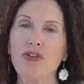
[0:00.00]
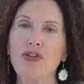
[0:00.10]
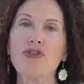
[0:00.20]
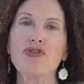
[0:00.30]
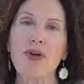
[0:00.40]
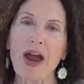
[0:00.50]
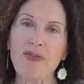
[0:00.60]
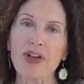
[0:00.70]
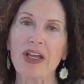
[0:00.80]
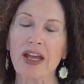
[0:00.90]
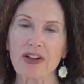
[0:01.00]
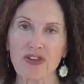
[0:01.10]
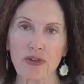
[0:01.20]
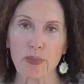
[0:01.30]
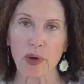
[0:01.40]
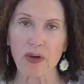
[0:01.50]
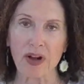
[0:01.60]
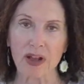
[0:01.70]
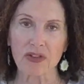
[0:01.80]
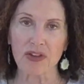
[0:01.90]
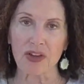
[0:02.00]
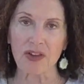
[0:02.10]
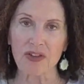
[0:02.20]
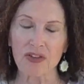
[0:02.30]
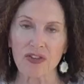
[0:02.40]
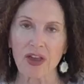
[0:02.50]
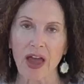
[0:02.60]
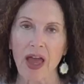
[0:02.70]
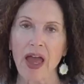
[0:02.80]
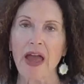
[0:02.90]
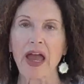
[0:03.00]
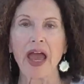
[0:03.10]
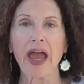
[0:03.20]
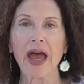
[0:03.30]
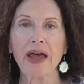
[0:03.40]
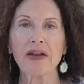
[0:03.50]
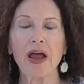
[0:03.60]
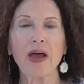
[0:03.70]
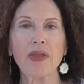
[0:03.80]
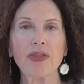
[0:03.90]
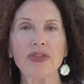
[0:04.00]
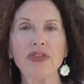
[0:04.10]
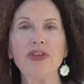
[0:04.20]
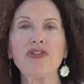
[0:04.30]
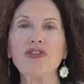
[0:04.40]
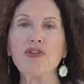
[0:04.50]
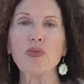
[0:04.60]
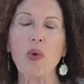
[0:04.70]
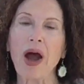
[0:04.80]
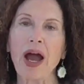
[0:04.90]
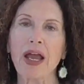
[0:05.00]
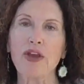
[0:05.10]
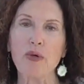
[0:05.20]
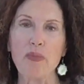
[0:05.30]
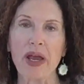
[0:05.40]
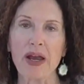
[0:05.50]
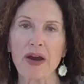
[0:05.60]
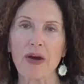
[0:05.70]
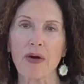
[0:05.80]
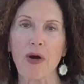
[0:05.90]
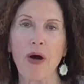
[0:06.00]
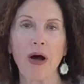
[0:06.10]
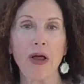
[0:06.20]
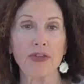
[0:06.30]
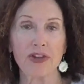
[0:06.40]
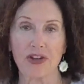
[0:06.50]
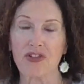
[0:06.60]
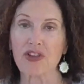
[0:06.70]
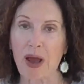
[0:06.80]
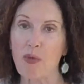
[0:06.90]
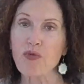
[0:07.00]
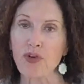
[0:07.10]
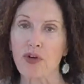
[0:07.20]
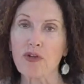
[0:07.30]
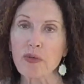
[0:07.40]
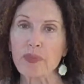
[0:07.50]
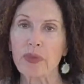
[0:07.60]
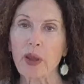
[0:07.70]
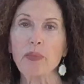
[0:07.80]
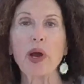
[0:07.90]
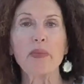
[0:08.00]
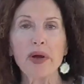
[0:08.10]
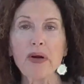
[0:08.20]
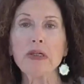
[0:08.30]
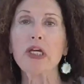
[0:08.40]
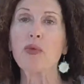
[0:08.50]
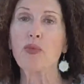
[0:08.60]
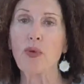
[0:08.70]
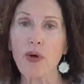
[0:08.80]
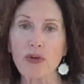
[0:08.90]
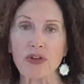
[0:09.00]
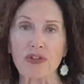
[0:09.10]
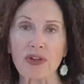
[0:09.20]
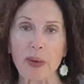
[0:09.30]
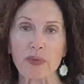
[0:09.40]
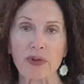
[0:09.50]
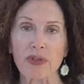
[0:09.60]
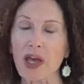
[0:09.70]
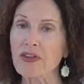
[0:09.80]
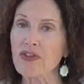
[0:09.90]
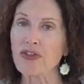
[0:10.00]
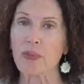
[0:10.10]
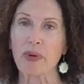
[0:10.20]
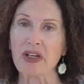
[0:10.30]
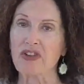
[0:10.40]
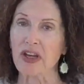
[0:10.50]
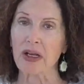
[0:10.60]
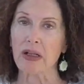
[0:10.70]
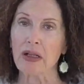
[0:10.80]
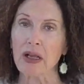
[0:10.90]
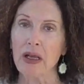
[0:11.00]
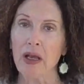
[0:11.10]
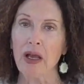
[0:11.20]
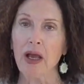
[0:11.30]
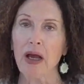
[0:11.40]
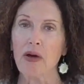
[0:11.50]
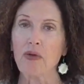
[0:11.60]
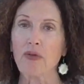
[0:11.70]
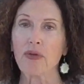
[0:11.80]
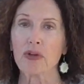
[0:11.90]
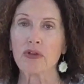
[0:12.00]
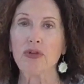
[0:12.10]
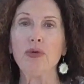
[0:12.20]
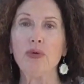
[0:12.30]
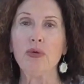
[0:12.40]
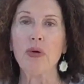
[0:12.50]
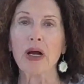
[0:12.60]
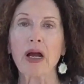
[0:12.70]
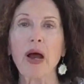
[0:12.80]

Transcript: to travel experiences. And this is why you bear all the discomfort, primarily road discomfort. That's the big deal to